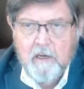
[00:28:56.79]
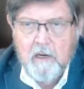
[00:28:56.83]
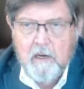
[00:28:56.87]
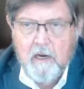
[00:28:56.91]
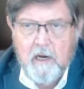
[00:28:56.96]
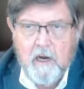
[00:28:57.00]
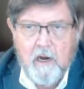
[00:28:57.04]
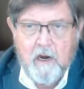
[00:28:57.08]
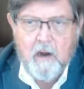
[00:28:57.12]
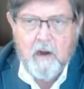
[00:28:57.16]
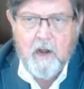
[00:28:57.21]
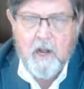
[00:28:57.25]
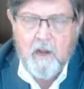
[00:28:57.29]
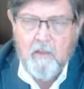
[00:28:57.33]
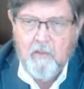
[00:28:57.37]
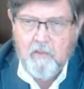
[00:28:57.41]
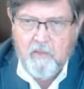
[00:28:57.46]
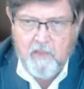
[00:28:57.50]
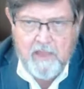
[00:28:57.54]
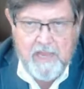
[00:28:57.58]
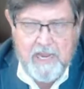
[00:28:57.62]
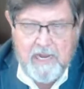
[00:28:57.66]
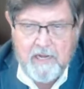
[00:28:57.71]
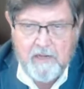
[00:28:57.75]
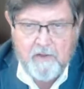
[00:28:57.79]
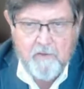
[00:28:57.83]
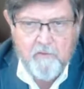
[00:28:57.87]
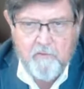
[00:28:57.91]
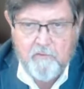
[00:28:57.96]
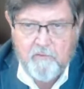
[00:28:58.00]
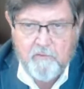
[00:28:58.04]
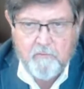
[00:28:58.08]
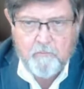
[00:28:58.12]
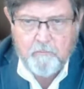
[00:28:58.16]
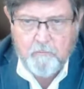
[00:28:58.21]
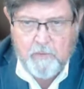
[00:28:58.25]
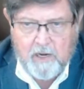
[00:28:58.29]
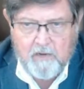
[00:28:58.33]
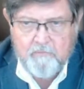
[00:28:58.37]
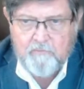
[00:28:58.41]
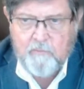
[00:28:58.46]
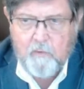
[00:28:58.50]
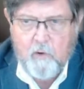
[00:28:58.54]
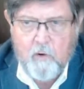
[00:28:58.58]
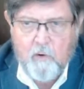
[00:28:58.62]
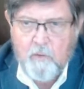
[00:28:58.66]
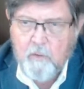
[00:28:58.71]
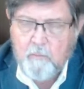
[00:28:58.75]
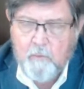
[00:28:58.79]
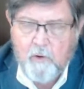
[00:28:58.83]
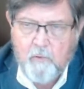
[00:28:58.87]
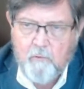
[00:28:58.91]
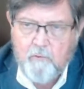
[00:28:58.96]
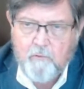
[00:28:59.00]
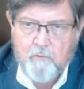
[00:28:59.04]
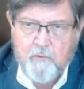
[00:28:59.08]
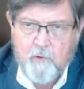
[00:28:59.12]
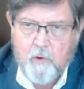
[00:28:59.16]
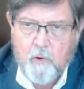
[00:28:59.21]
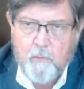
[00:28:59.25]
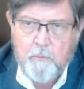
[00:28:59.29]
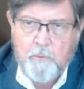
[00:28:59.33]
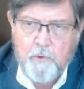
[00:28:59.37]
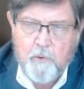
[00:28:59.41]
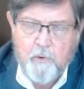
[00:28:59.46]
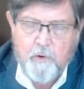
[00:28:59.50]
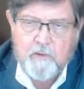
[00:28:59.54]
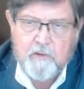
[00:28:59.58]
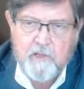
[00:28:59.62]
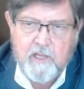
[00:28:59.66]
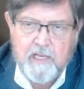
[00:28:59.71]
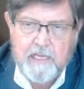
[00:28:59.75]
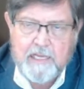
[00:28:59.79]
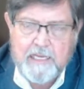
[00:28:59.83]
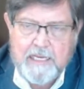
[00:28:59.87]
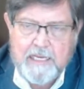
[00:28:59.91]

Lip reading: and that is by far the most therapeutic thing